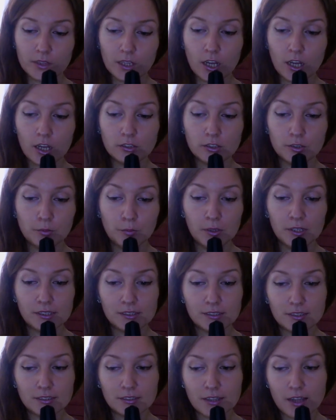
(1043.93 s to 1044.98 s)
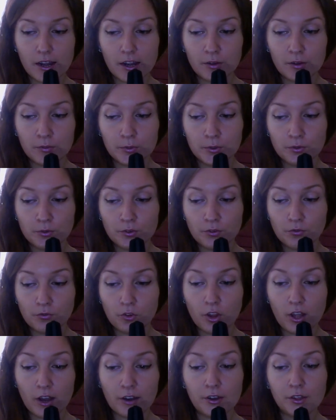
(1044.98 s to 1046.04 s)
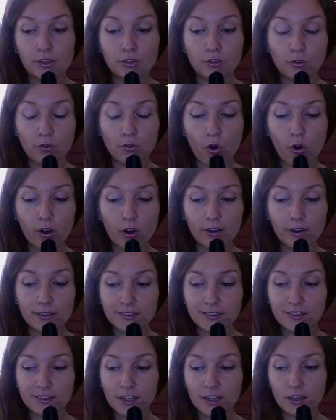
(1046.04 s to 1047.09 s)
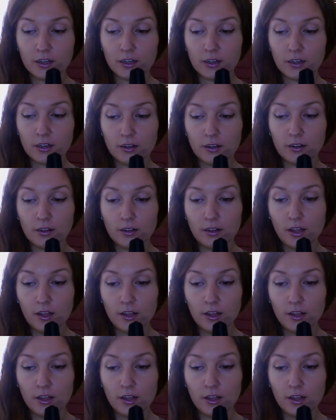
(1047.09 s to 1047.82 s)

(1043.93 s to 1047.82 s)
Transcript: Other places that are beautiful are in the north, I